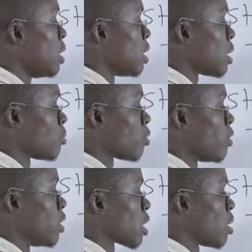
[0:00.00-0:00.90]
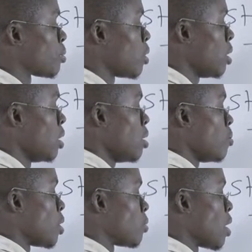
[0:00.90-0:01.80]
in terms of description,
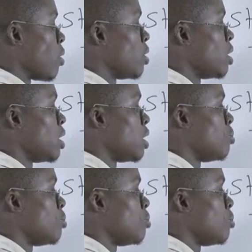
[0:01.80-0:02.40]
but we are only